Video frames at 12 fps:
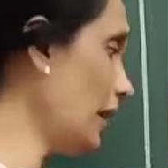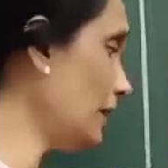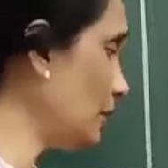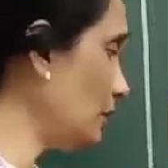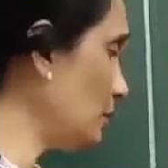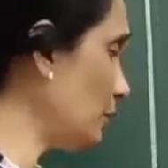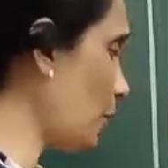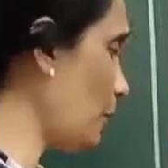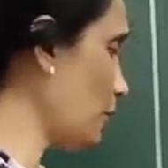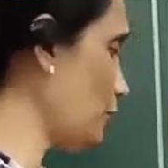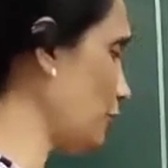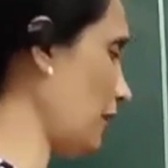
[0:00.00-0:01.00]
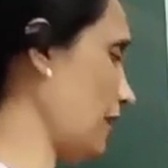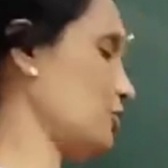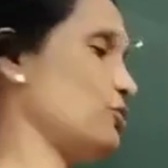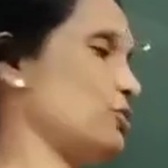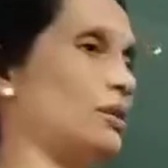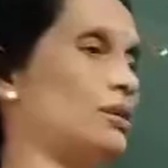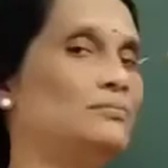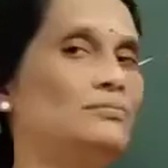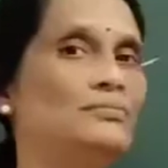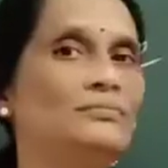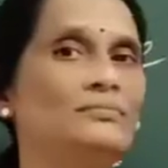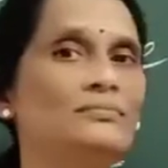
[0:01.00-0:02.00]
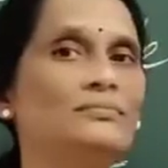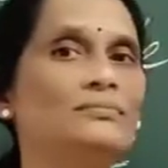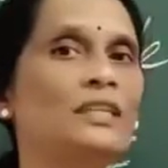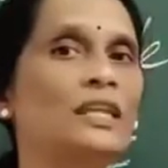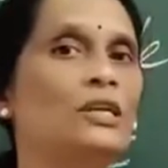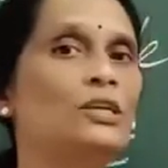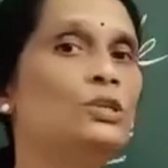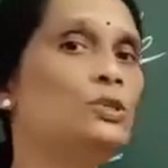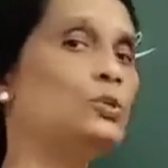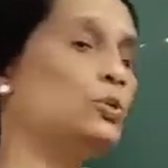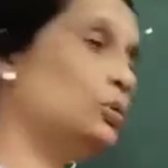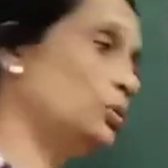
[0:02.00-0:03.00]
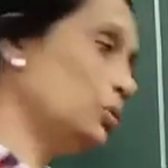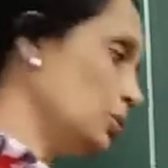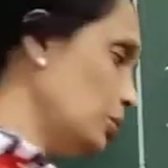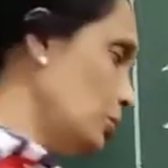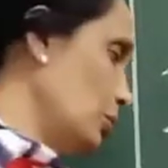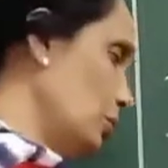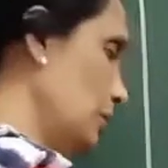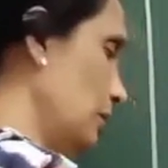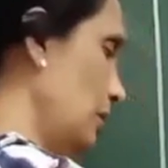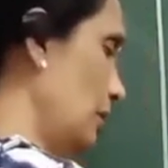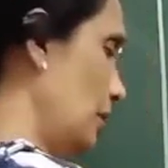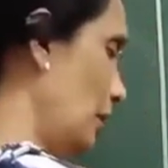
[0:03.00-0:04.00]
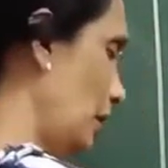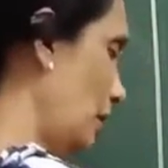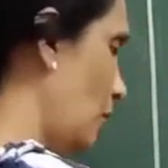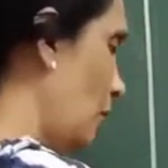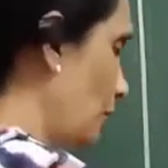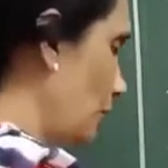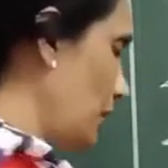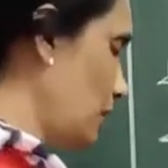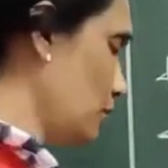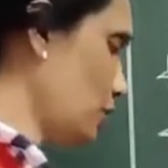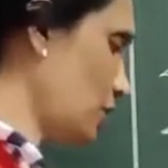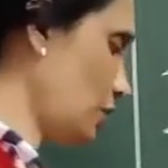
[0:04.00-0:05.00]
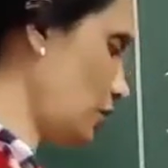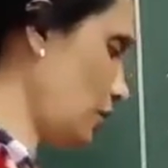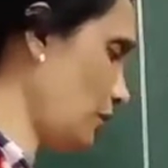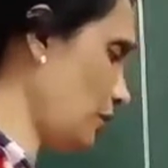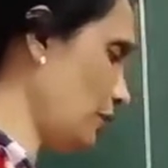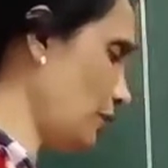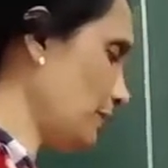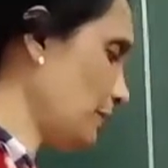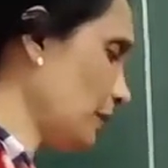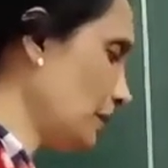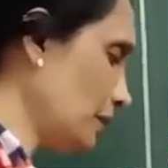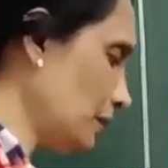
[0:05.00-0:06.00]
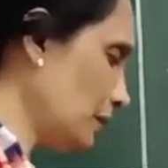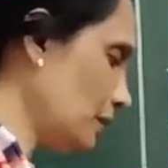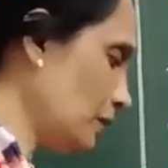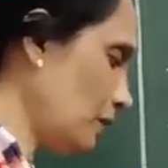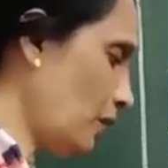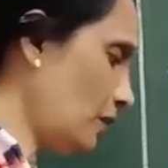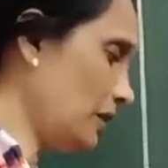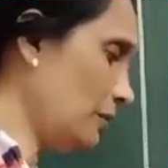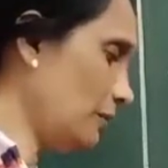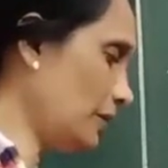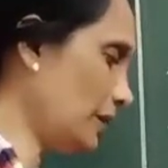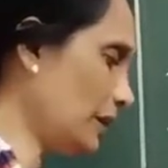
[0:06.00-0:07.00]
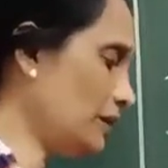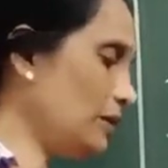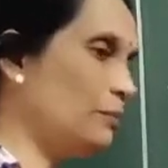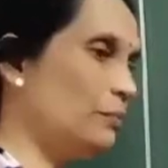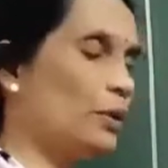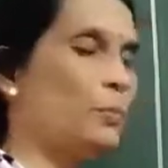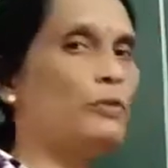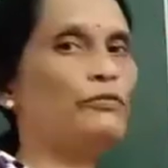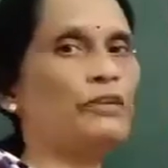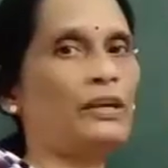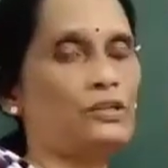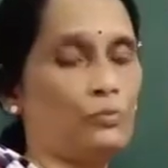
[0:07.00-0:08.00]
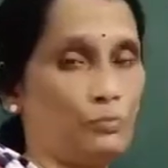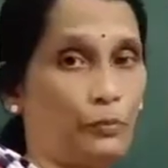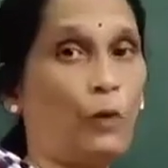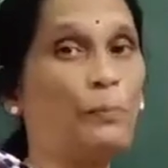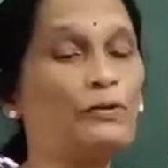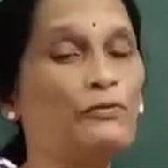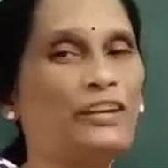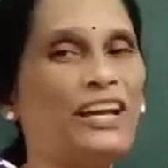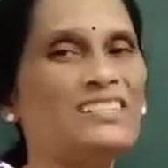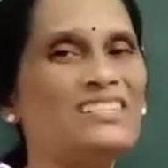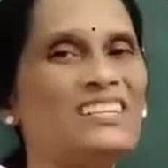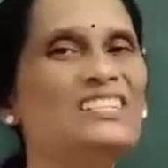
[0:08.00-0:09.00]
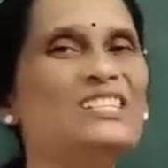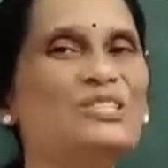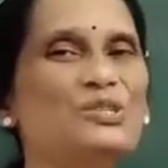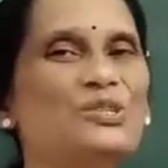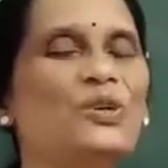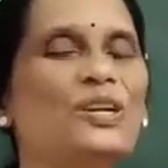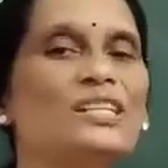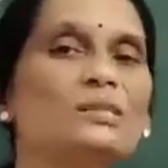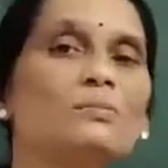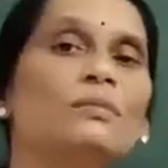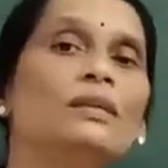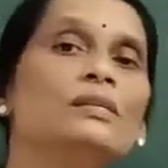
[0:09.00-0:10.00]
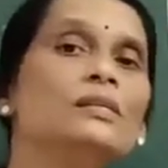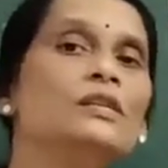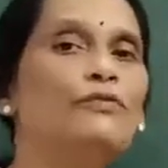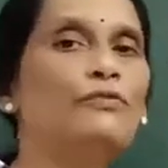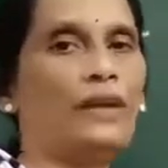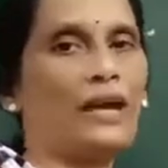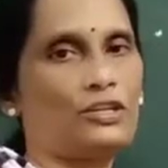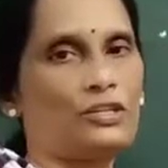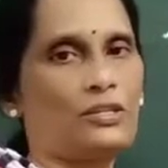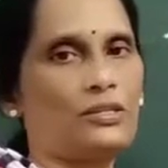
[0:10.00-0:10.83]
improper fraction to a combination of whole number and improper proper fraction is known as mixed fraction.